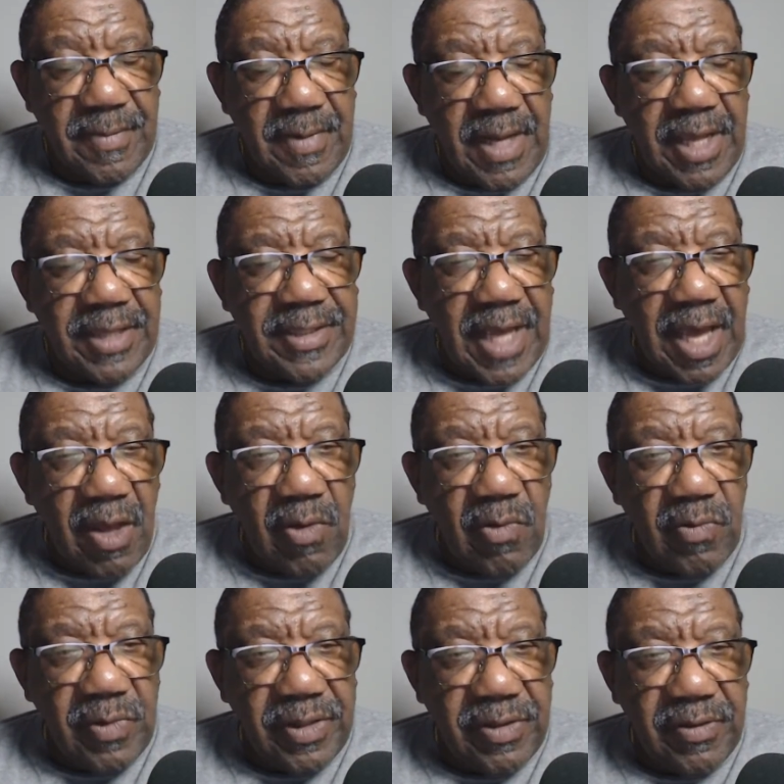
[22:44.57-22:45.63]
And now
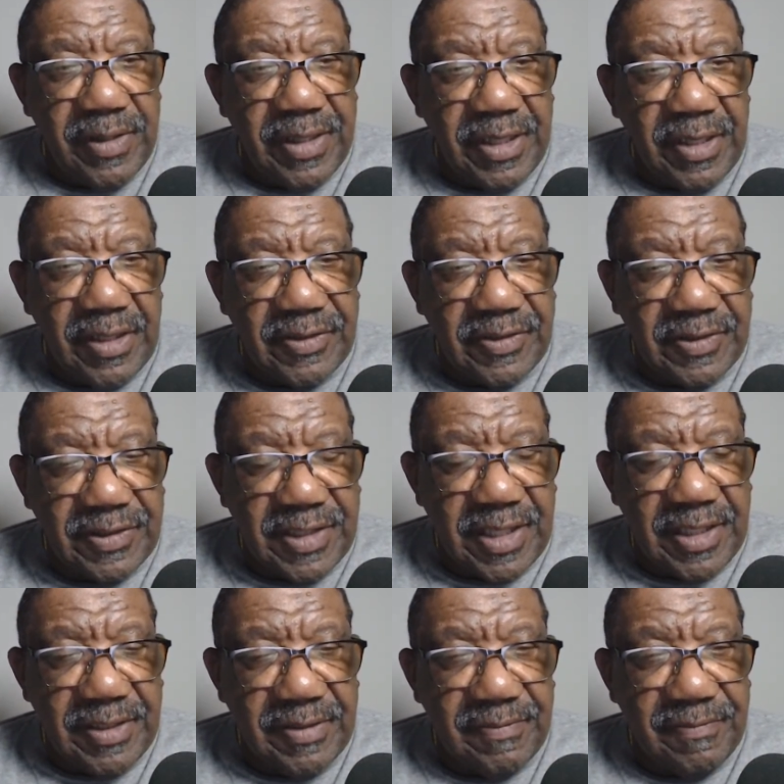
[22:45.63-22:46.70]
we are in a
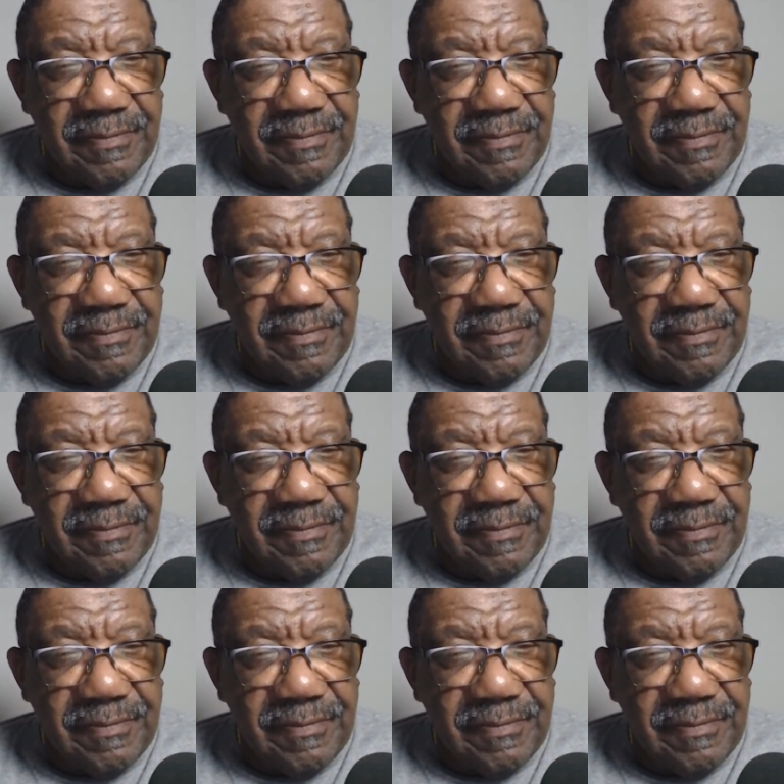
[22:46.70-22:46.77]
state